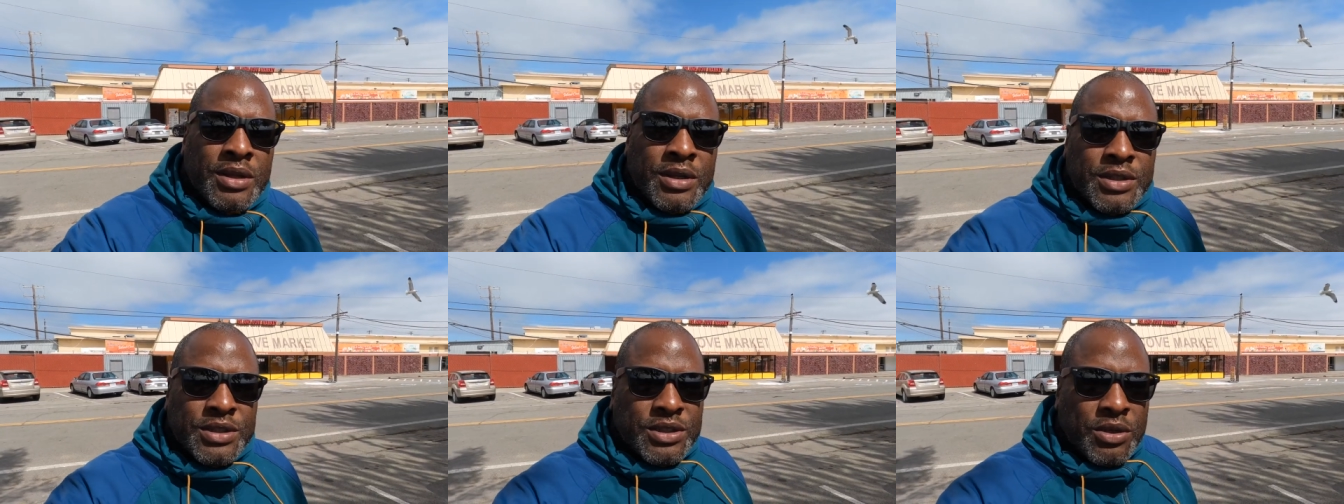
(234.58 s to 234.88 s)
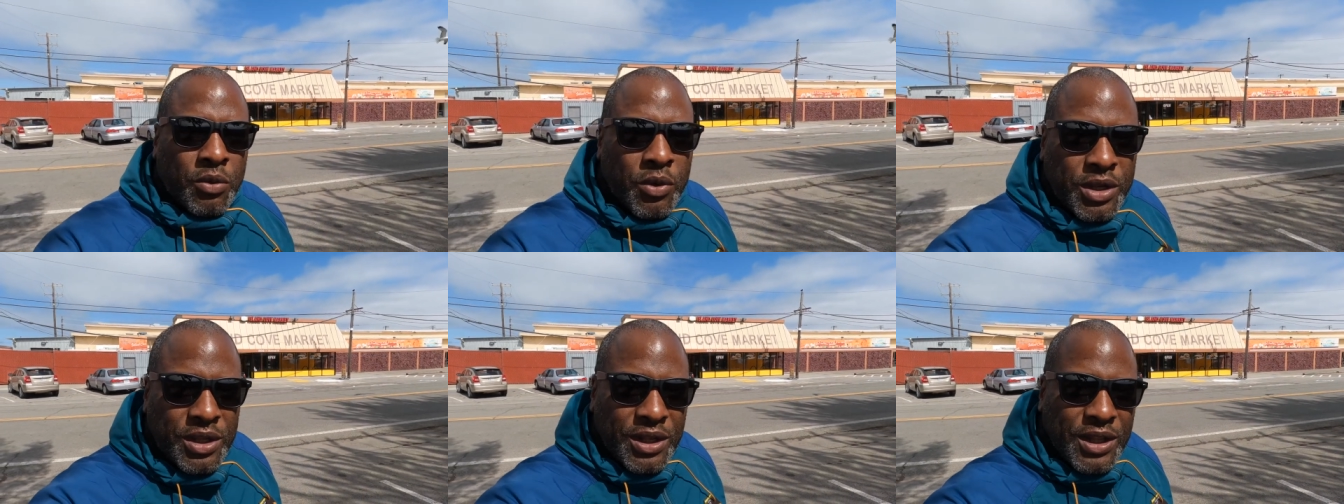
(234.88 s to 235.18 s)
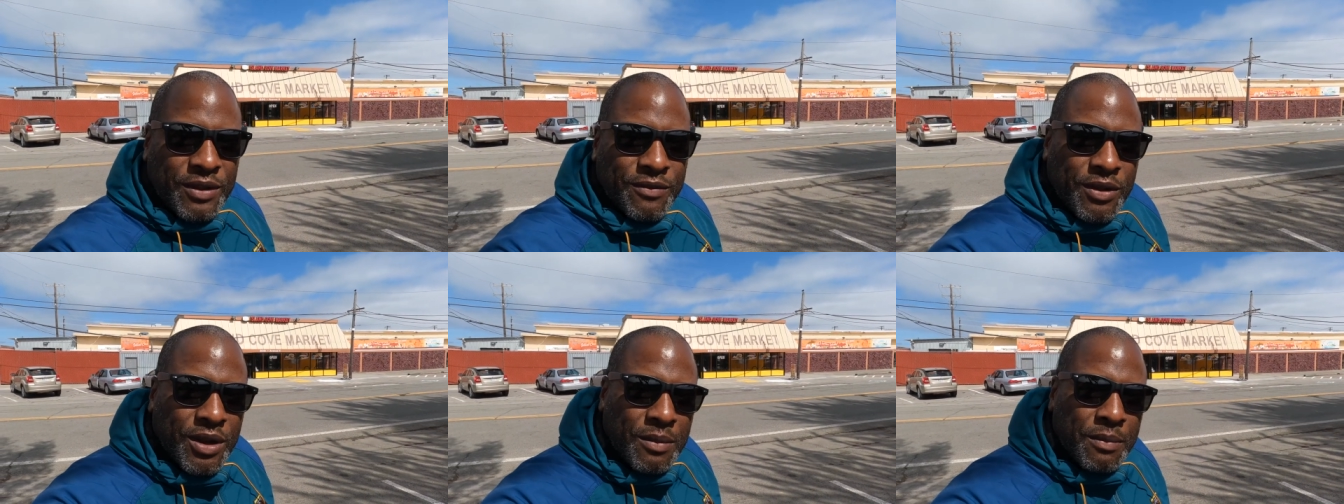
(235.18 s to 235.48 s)
So when you
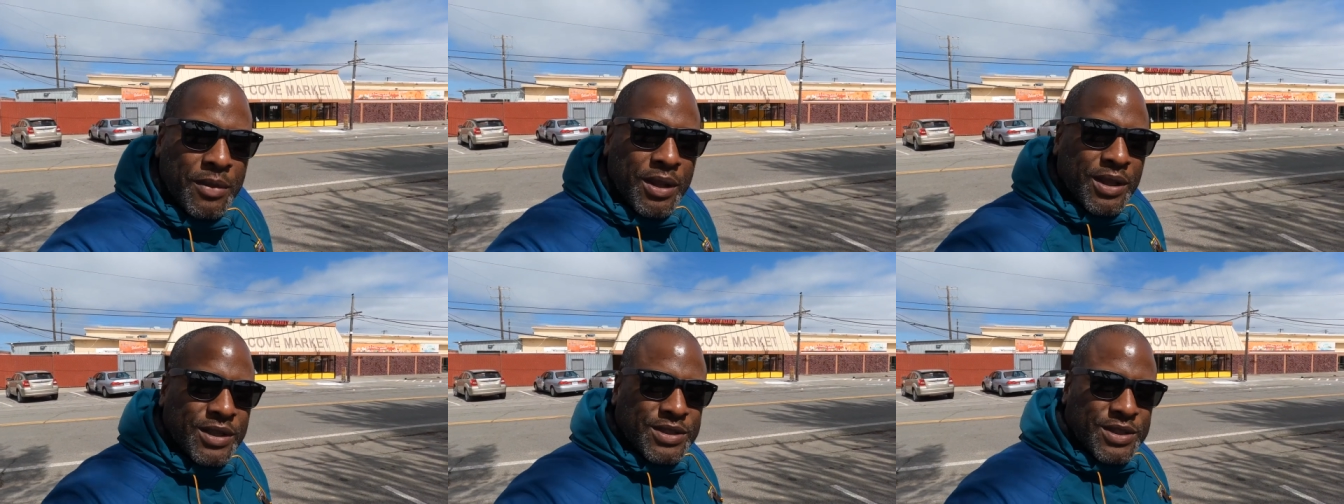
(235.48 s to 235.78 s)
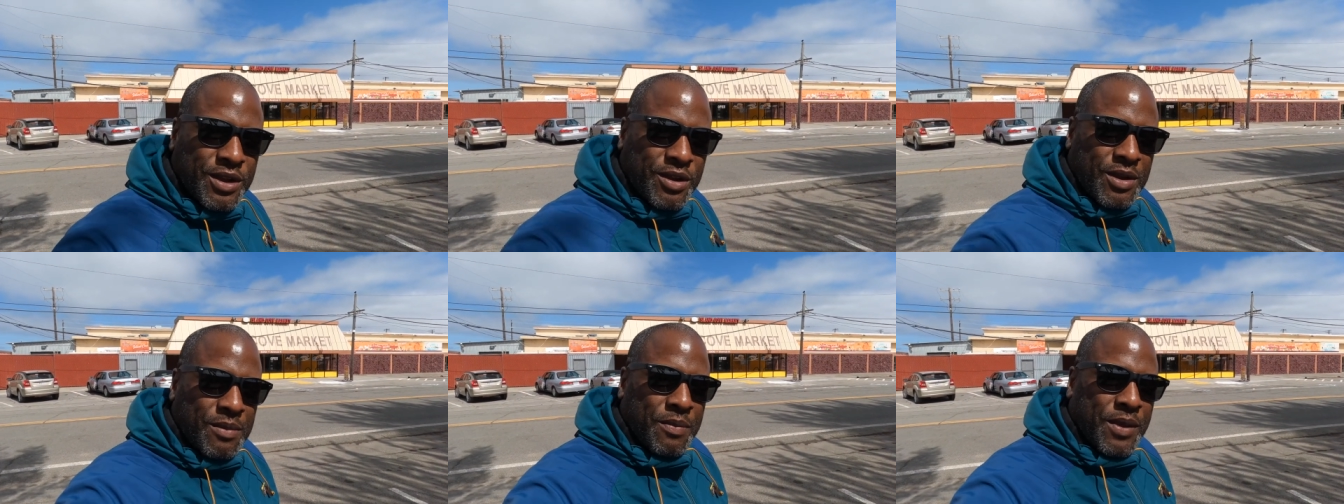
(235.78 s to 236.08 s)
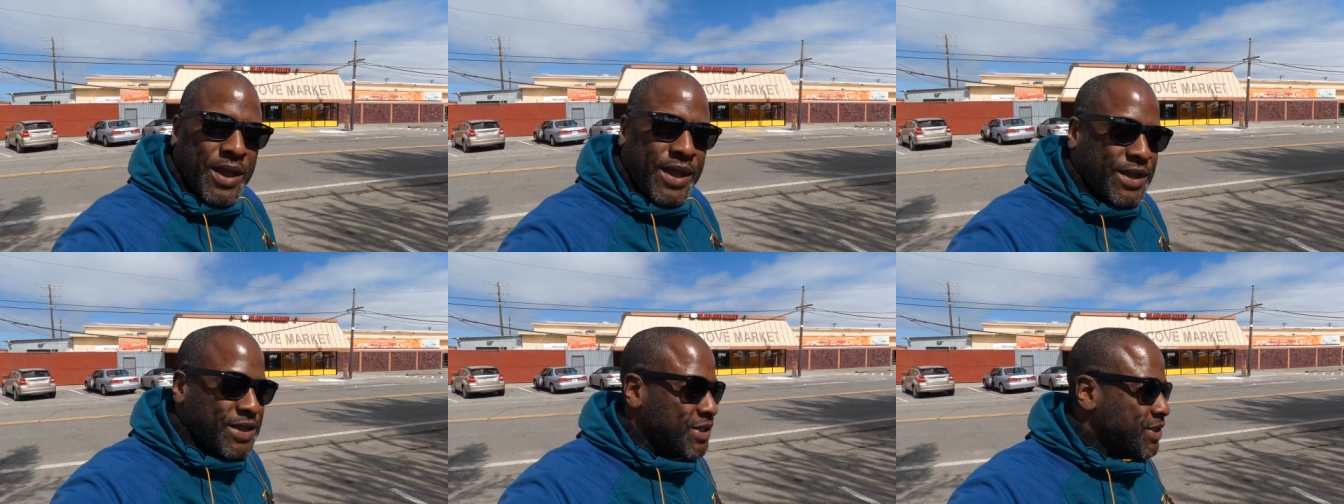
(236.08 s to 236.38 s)
live on a military
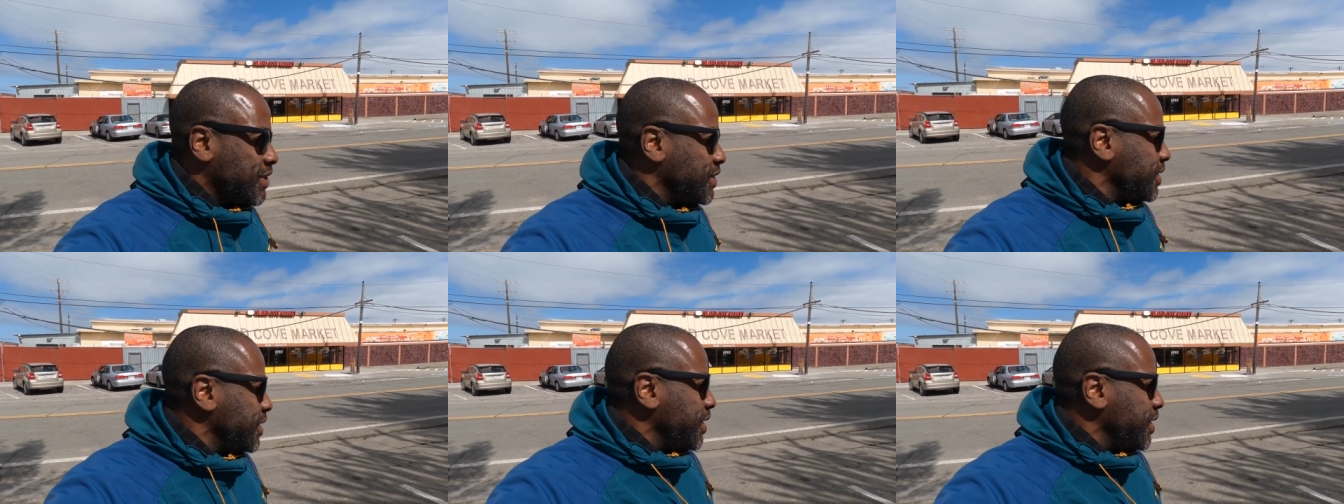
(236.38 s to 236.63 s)
base,